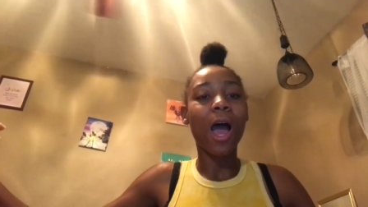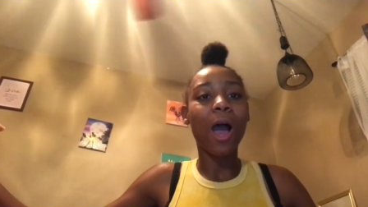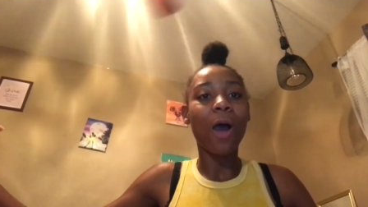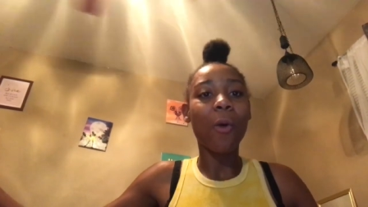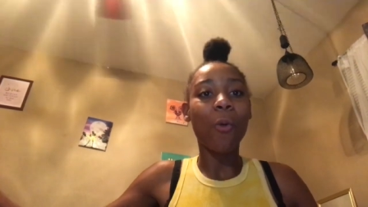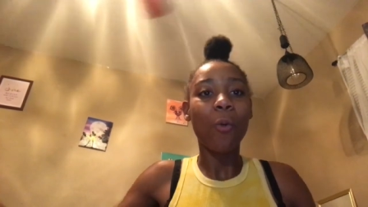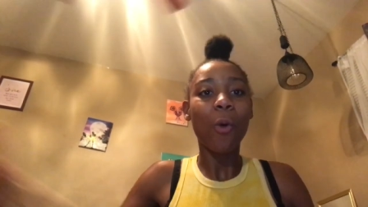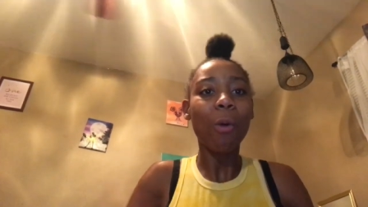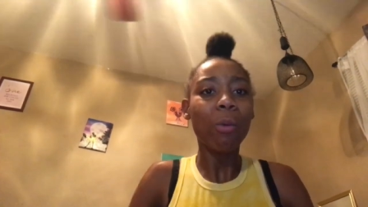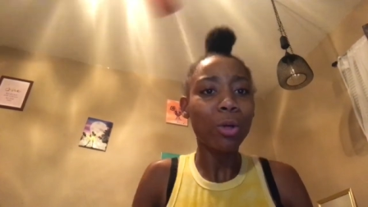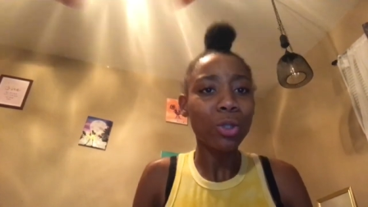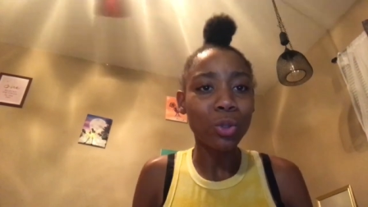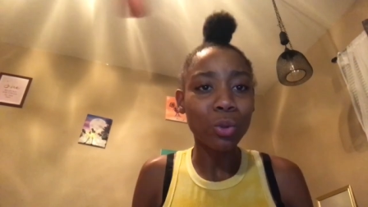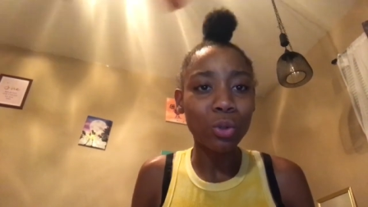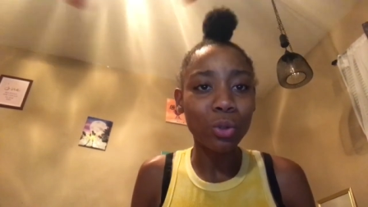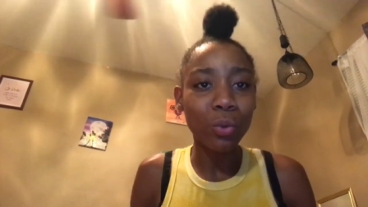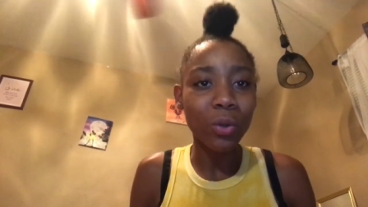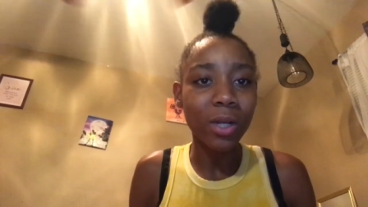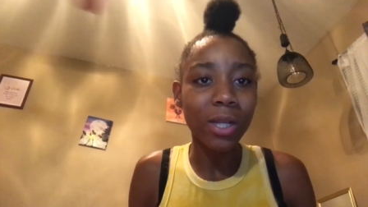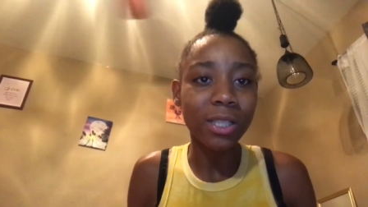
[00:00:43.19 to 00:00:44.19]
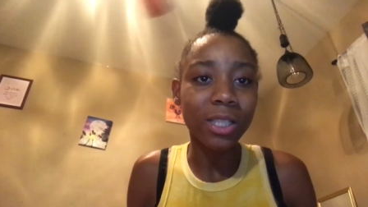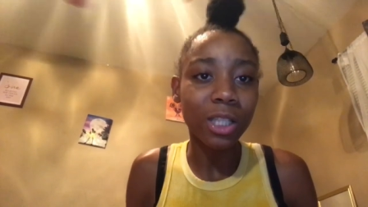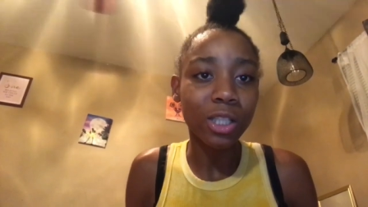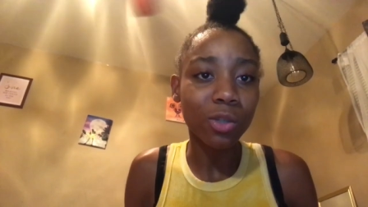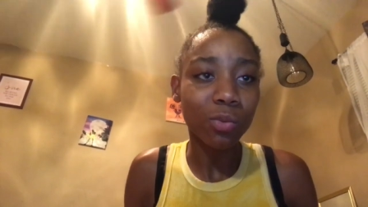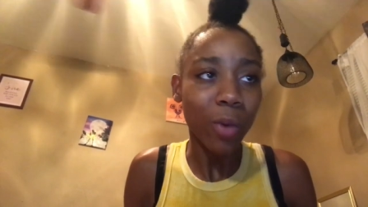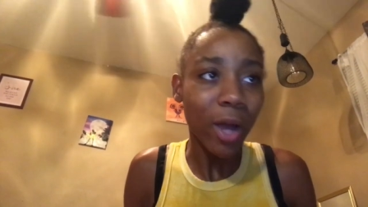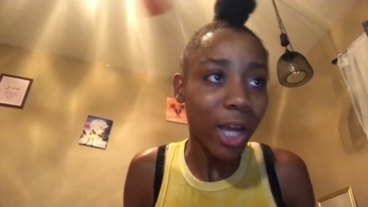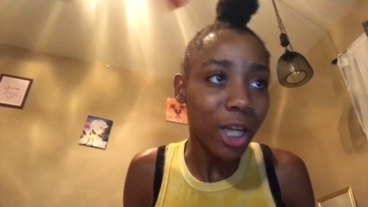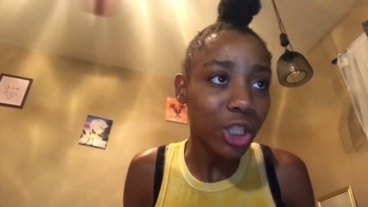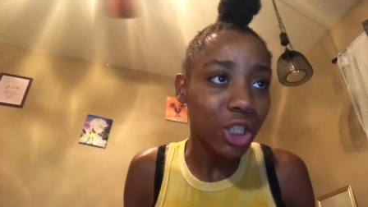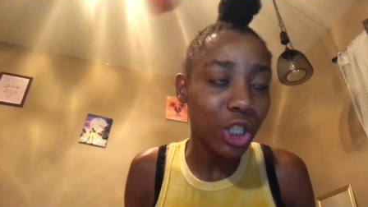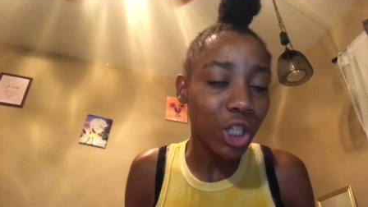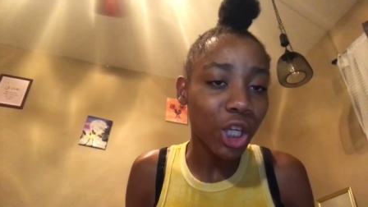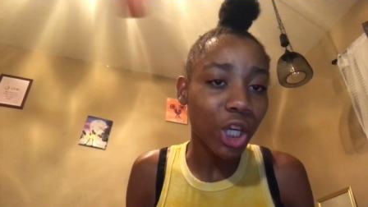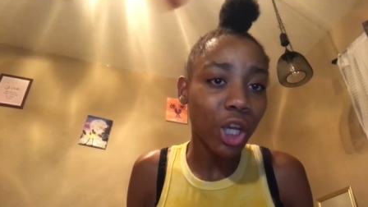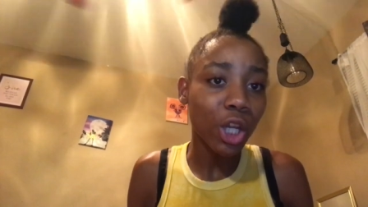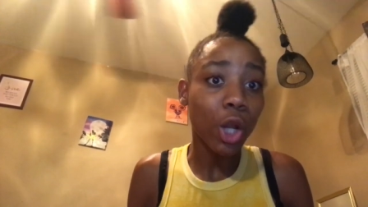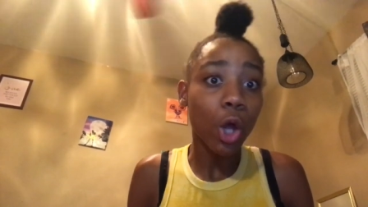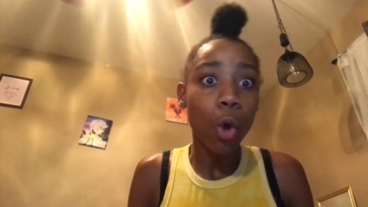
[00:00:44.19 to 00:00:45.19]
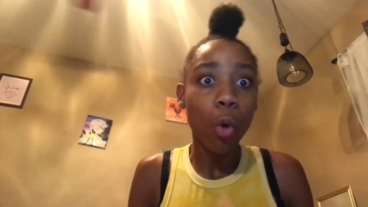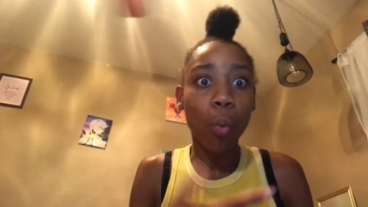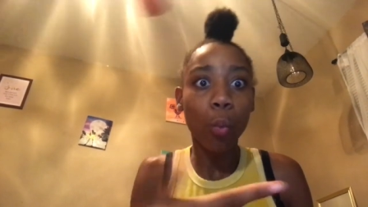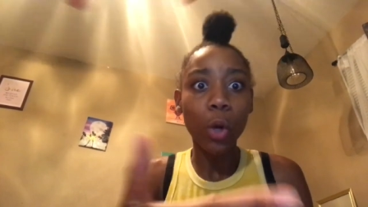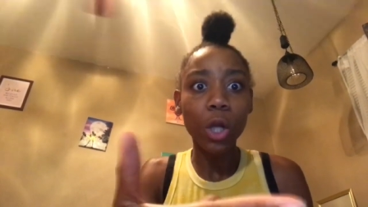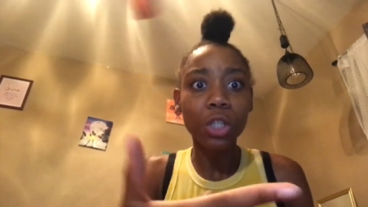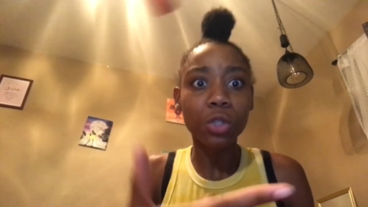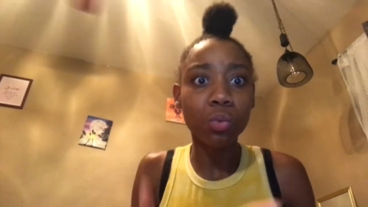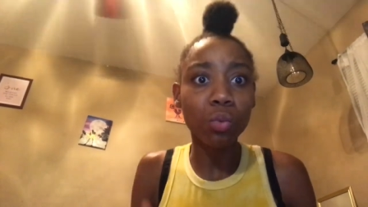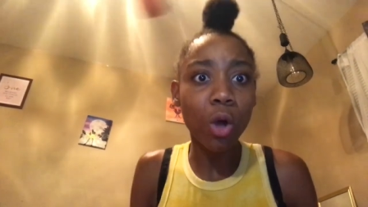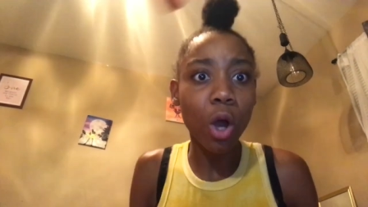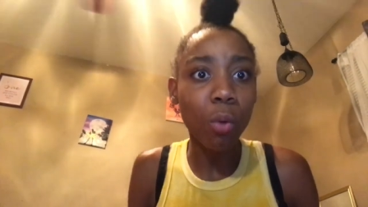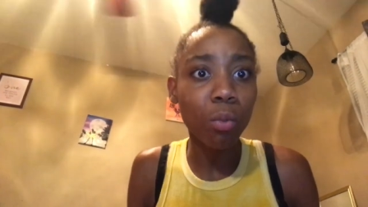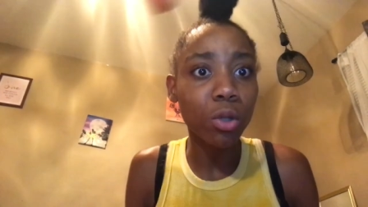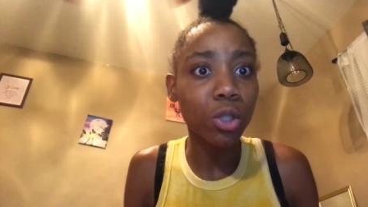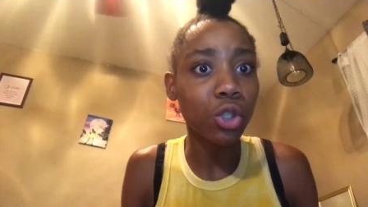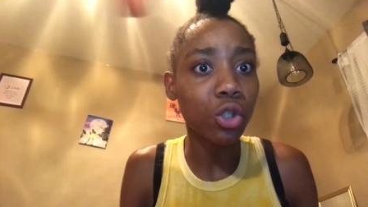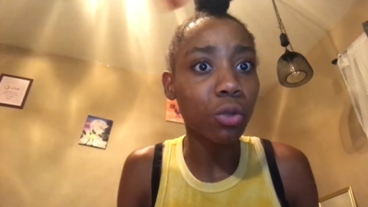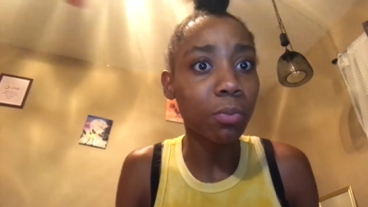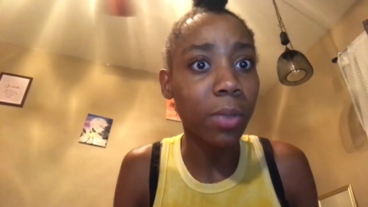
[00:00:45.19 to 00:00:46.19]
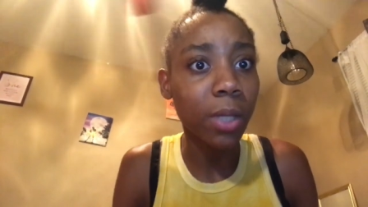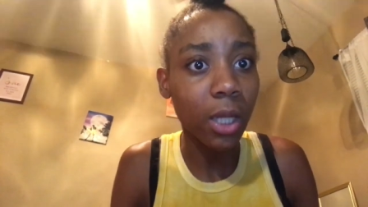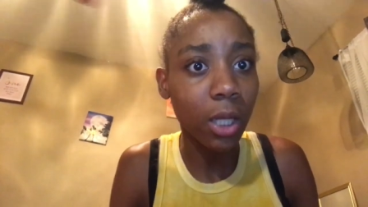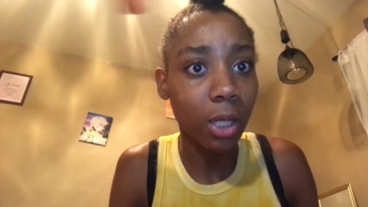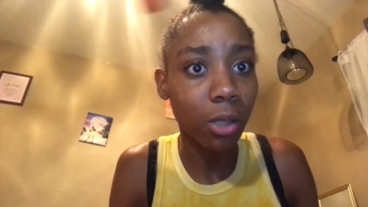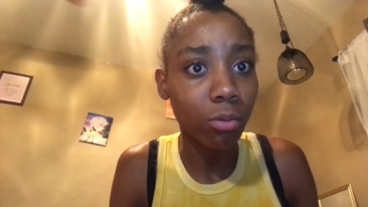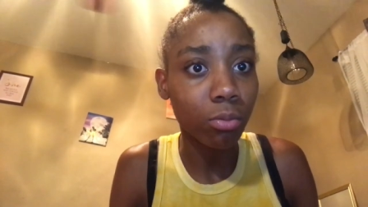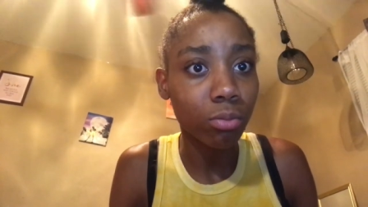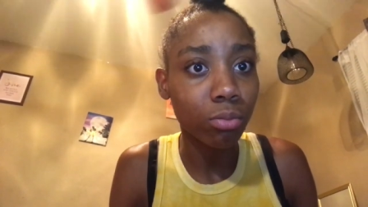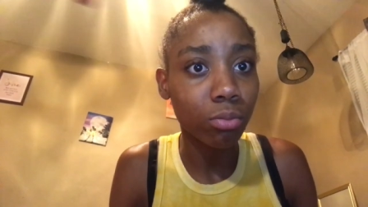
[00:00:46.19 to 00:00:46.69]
what would you do in this situation which one would you be